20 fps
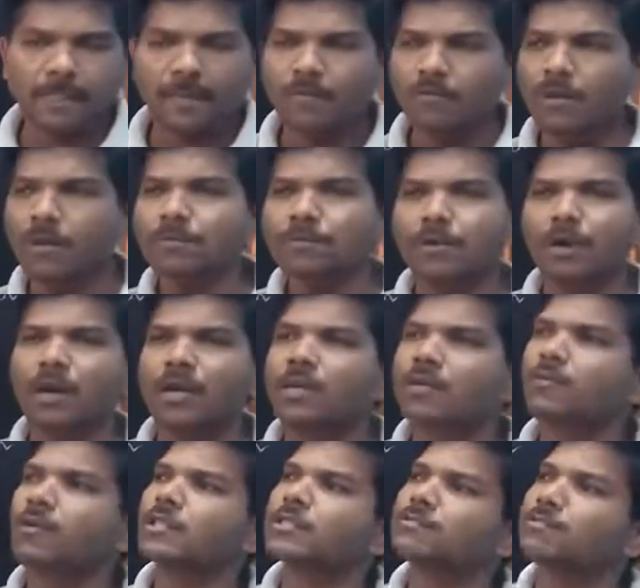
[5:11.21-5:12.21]
One
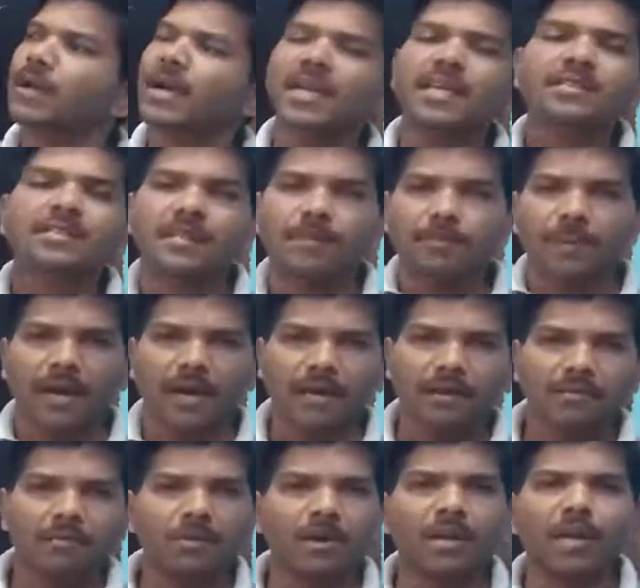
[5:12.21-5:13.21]
product was made in
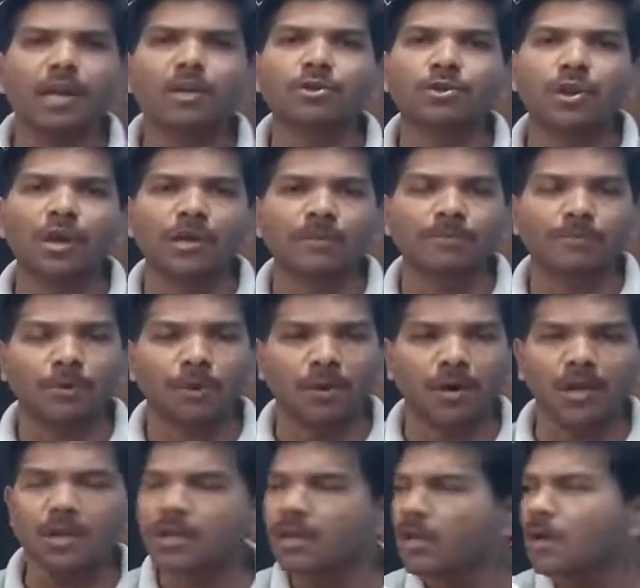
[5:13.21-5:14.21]
Japan, one electronic
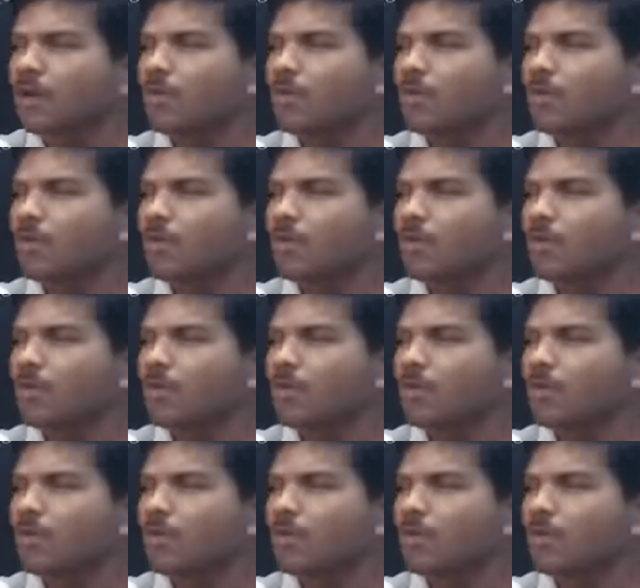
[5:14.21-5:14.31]
product.